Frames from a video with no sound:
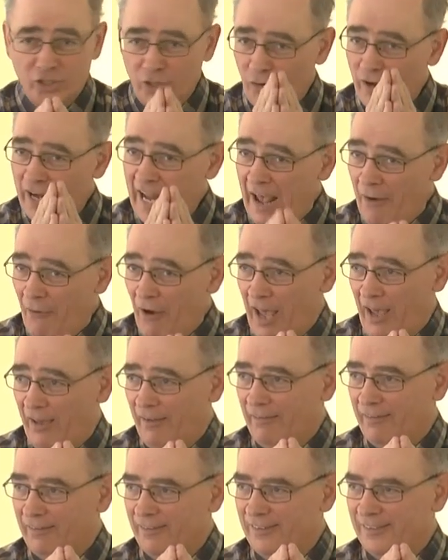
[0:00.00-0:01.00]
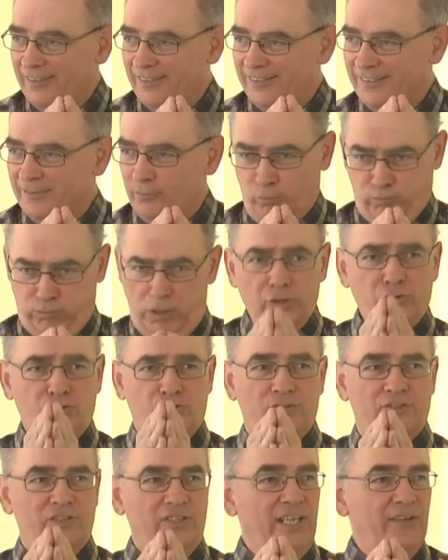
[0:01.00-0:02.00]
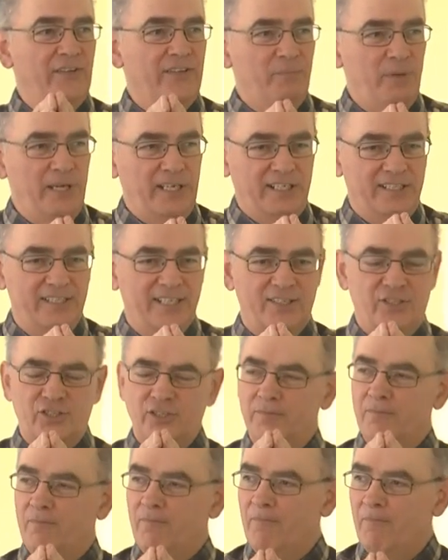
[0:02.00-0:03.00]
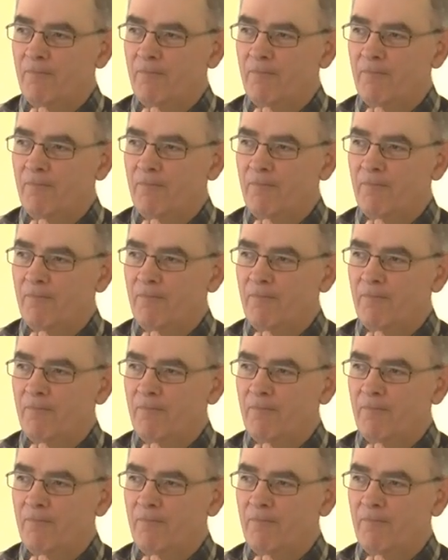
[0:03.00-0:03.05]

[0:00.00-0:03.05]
You're in error. What? So now they're paying attention.